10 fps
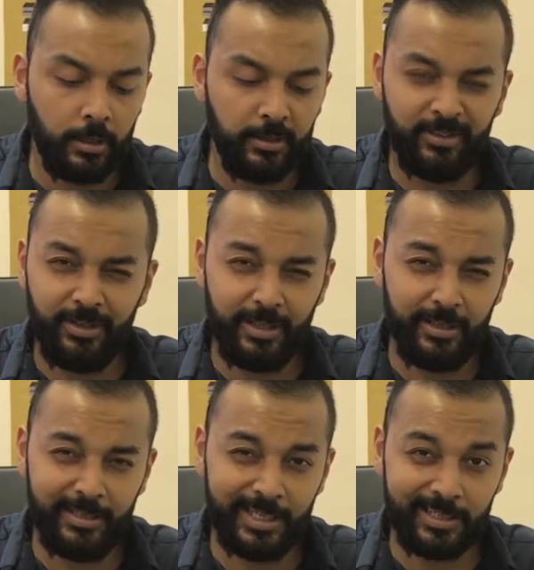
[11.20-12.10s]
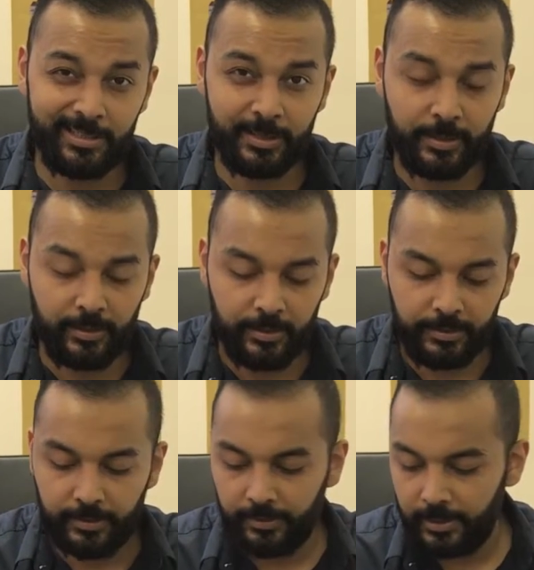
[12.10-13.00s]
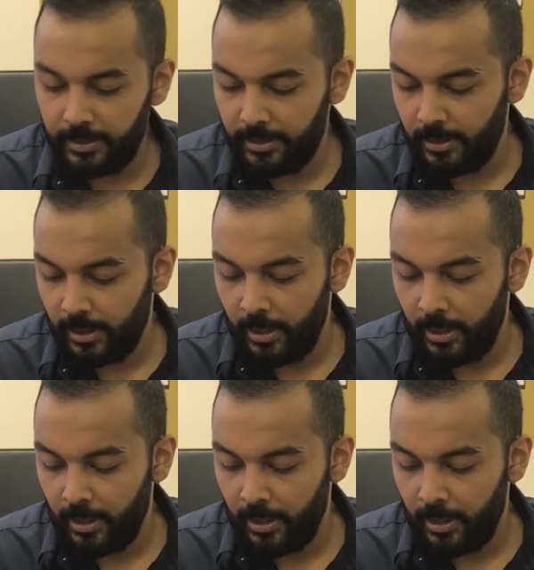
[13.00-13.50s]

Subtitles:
You don't need any tech experience to do this.